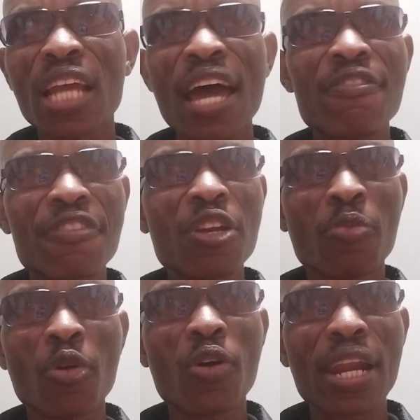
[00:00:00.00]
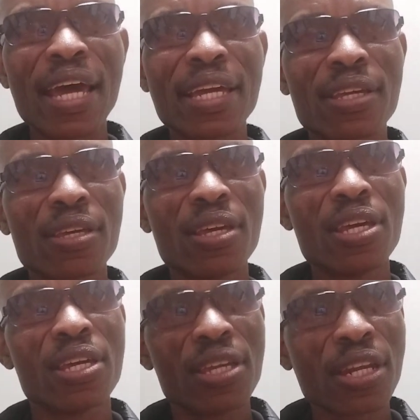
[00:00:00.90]
I feel more like
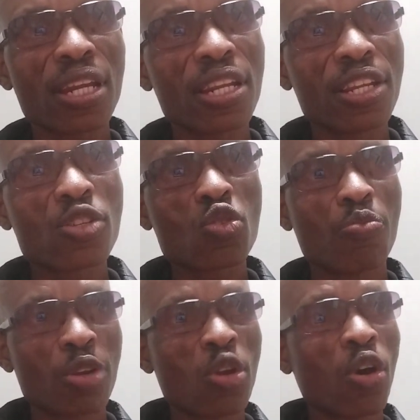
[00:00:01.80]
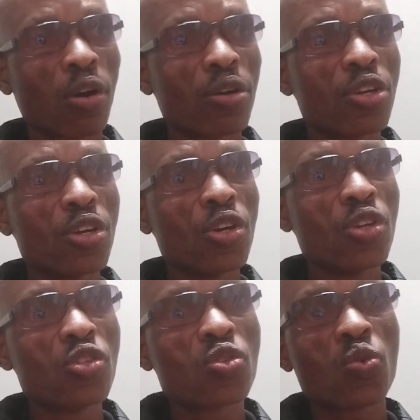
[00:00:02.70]
he really needs to belong
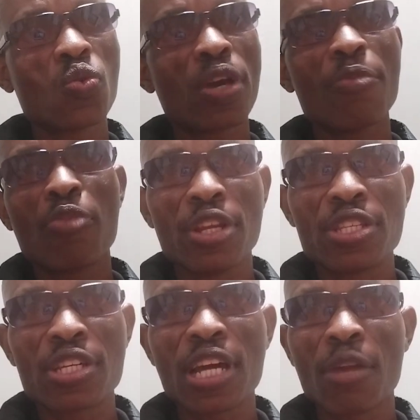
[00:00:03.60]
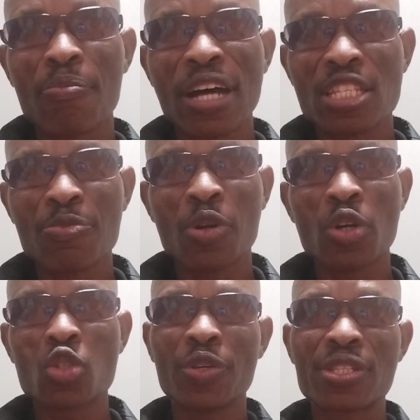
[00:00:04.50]
to a political party,
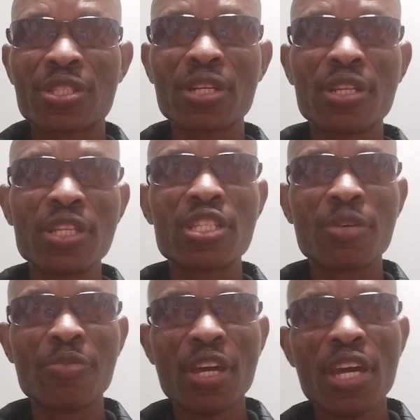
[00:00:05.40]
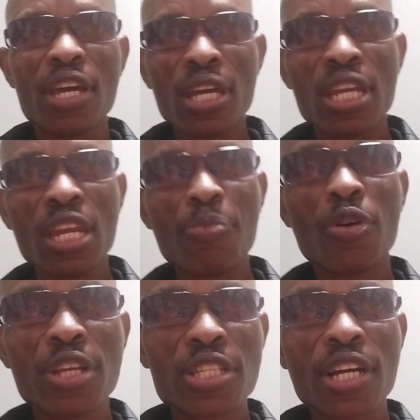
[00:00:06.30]
because we still need him in a
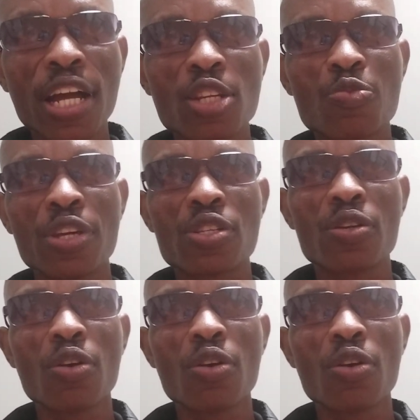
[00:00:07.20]
political space.